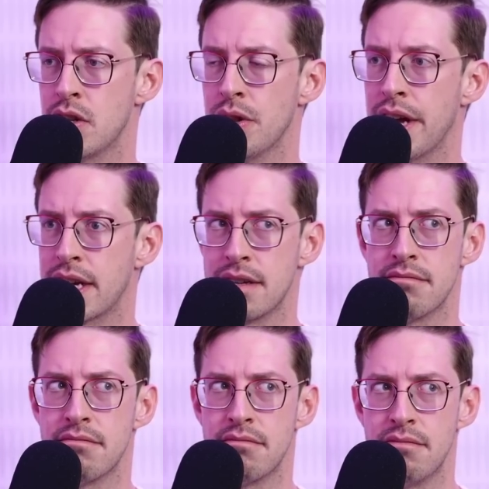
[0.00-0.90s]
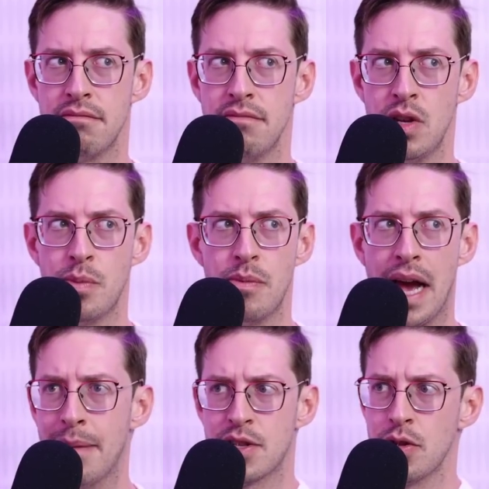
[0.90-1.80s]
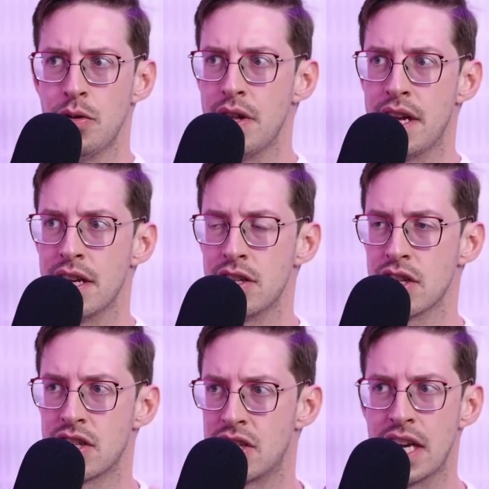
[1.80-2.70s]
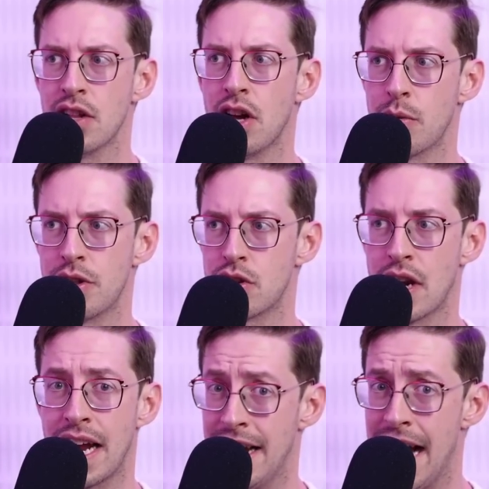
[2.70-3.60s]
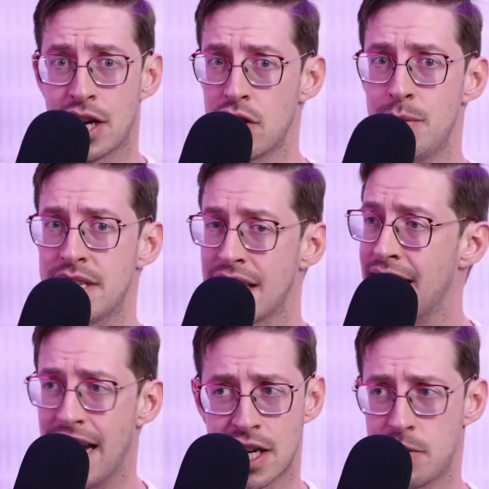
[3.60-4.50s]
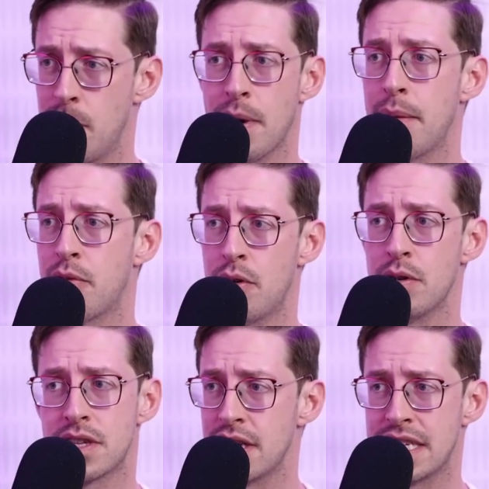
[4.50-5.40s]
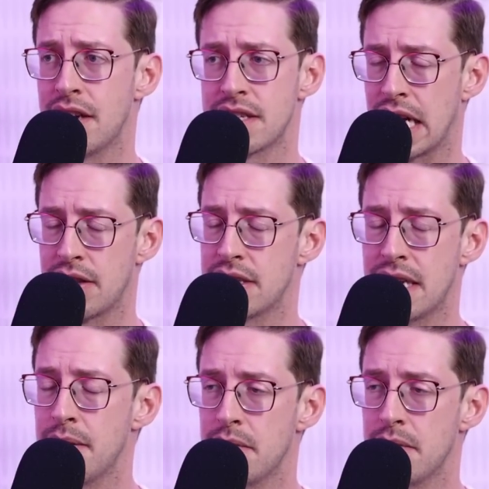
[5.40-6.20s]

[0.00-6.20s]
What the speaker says: So like you absolutely can just sing along with the track and actually be singing and actually be piped through. It's going to sound exactly the same.